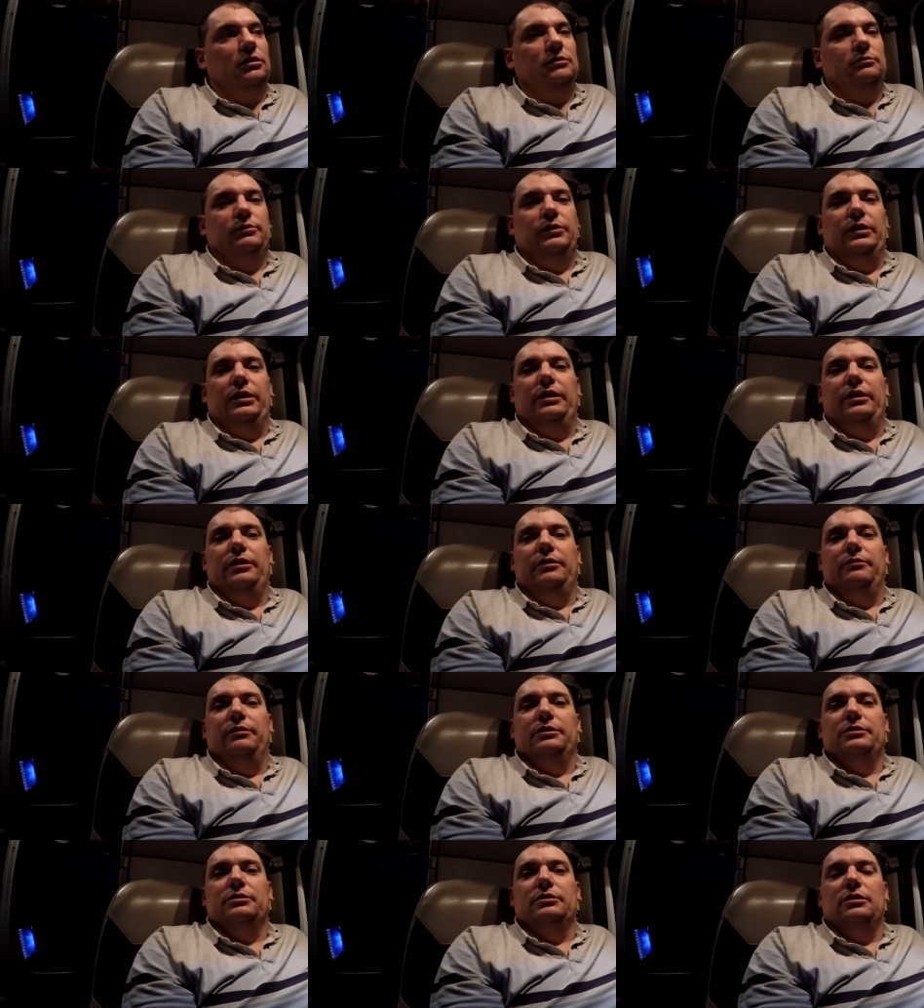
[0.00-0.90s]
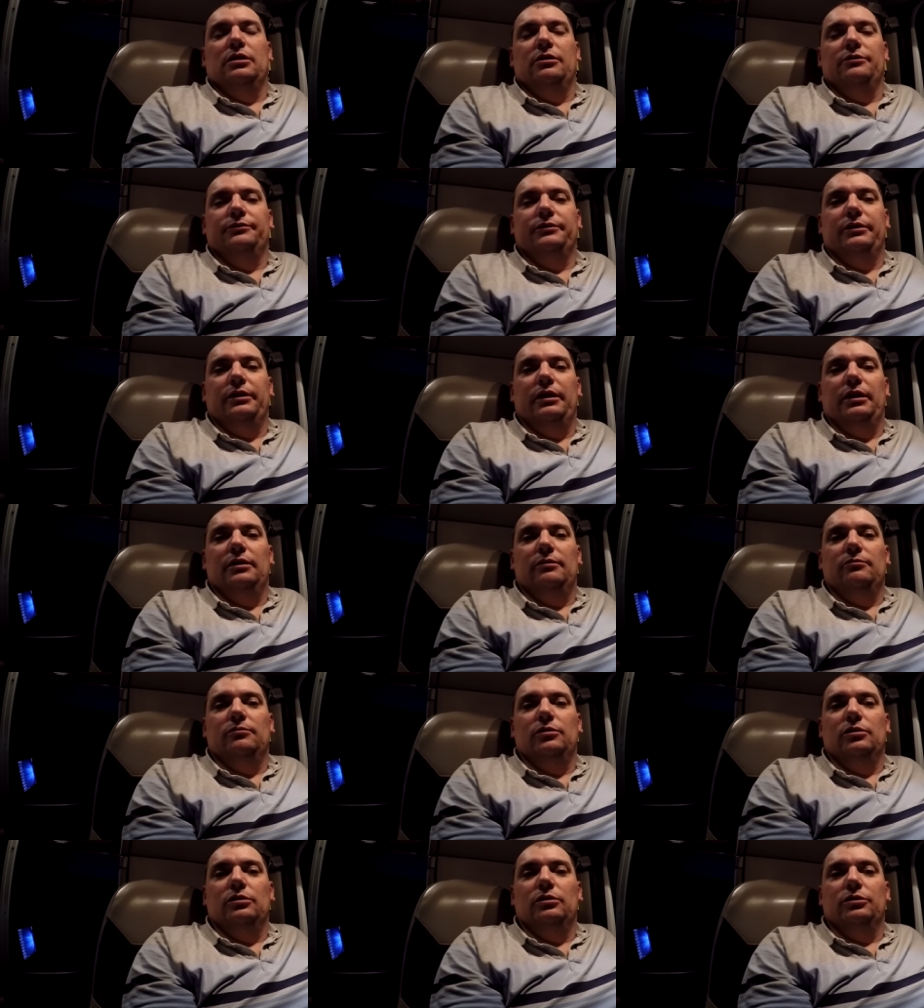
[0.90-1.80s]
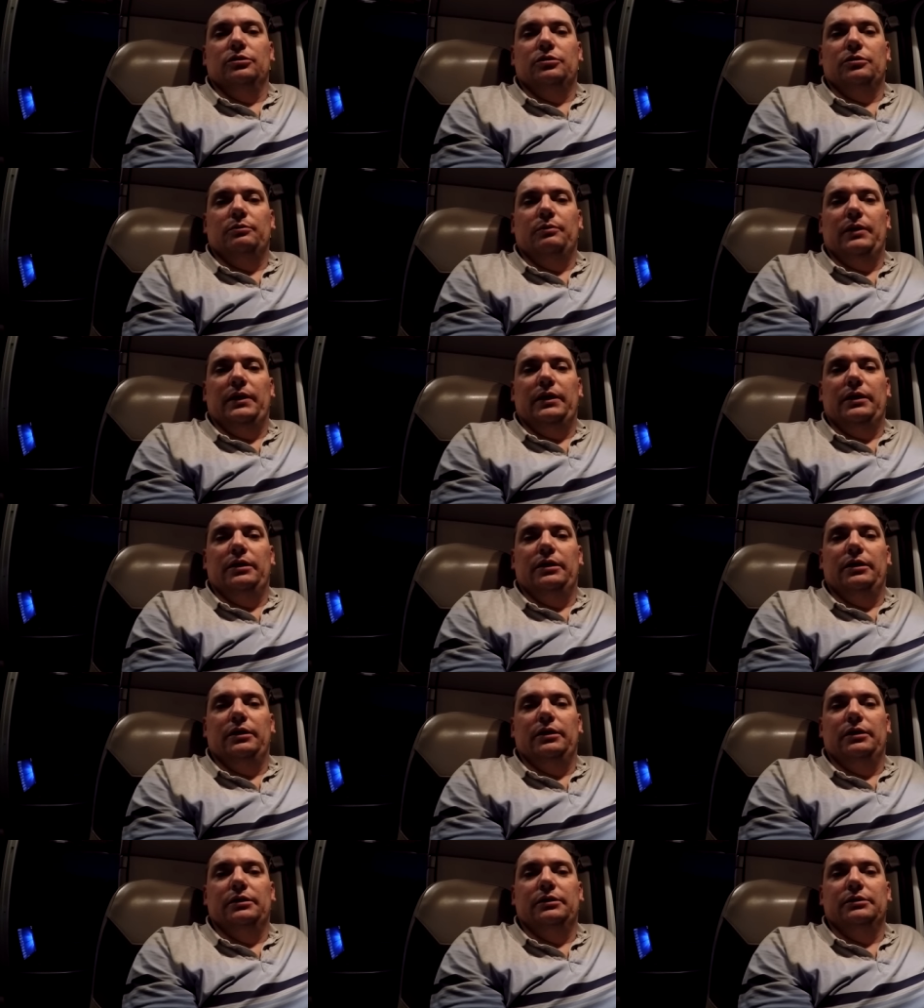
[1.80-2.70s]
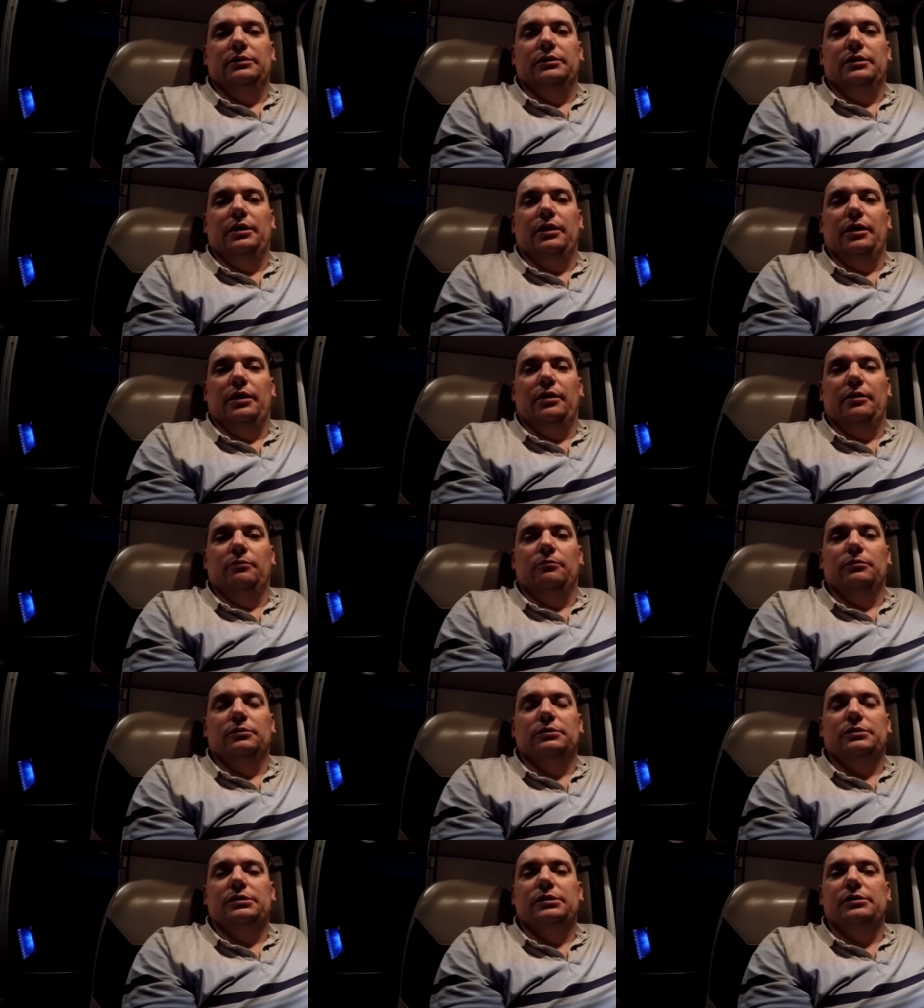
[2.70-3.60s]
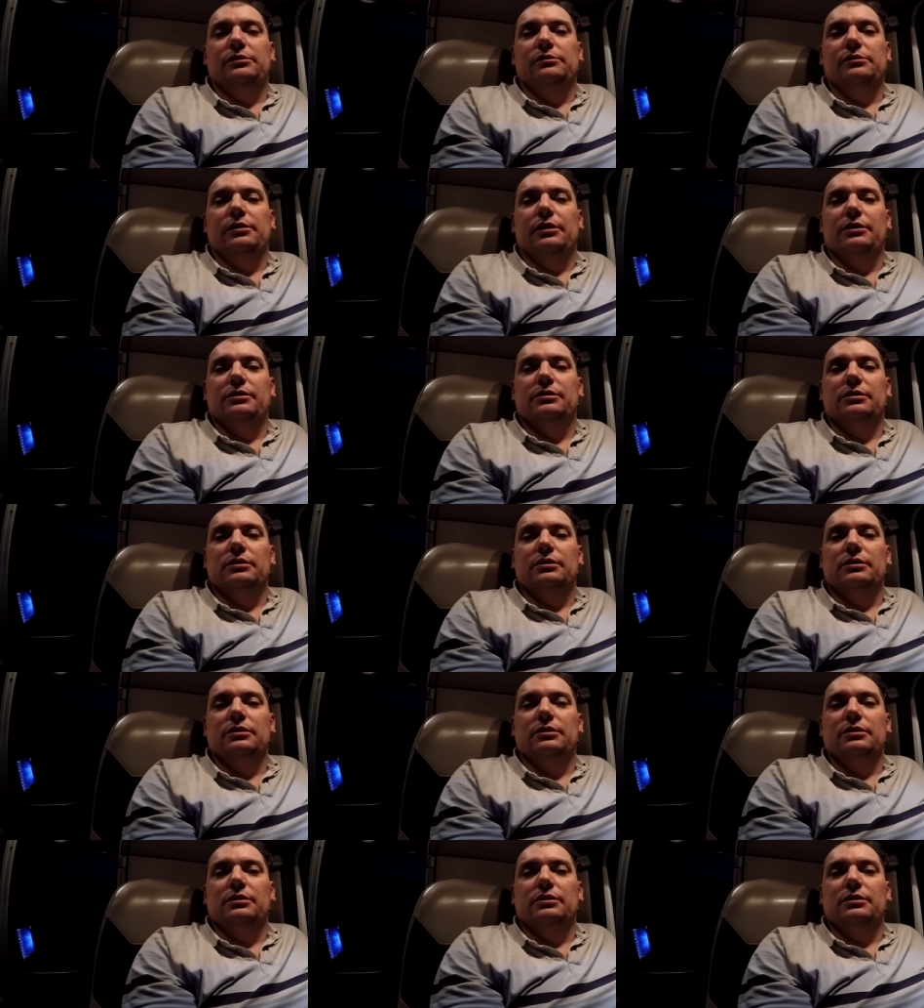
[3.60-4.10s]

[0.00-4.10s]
but anyways, enough of that. We'll go to bed here, and uh, we'll see you guys